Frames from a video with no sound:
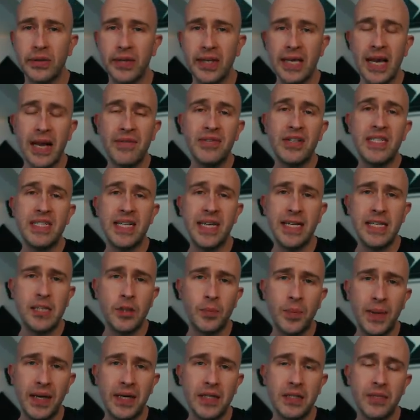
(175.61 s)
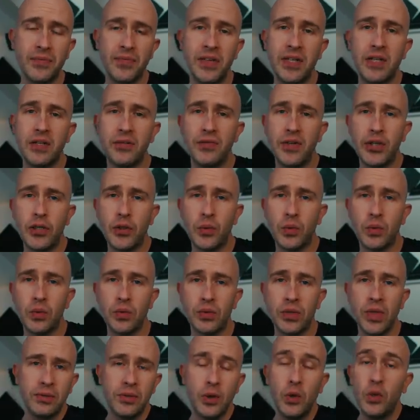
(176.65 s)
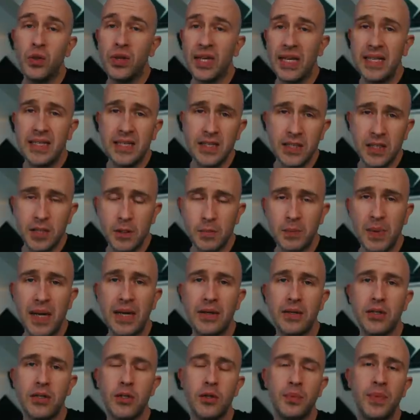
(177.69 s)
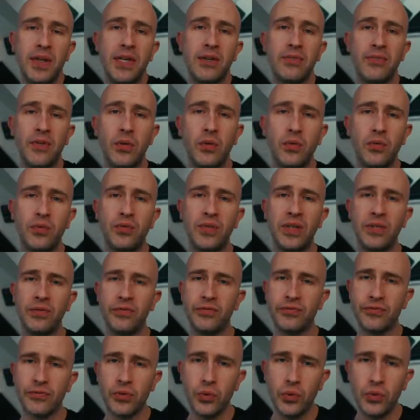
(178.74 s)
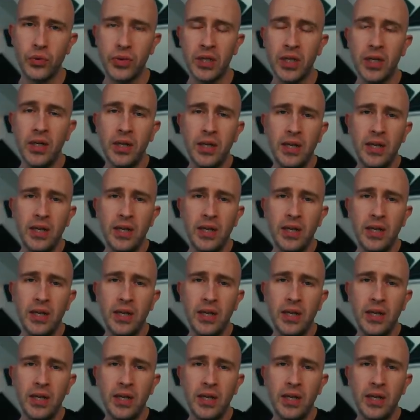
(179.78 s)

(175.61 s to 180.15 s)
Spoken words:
They have a database of individuals who they suspect to be involved in fraud.